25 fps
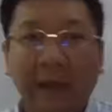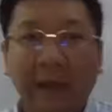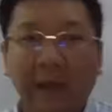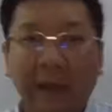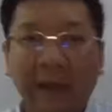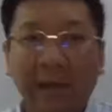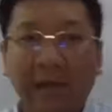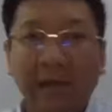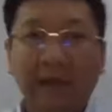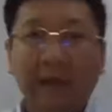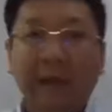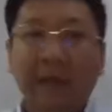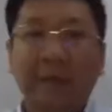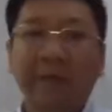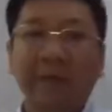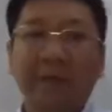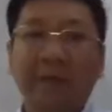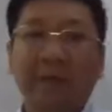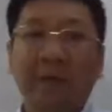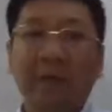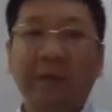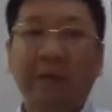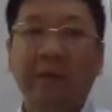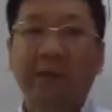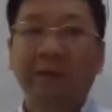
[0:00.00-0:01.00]
AMC
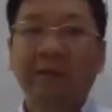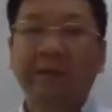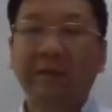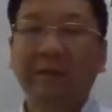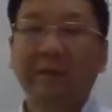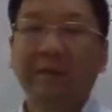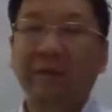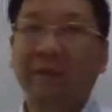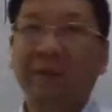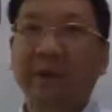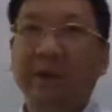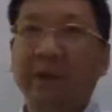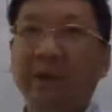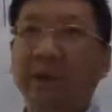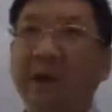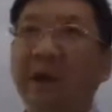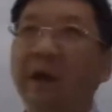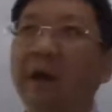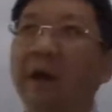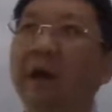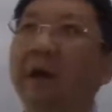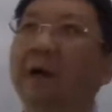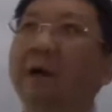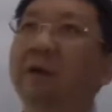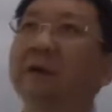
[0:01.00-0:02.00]
question
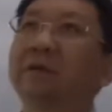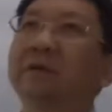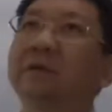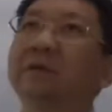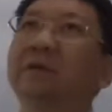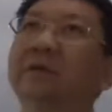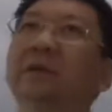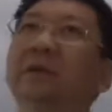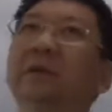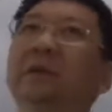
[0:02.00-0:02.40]
because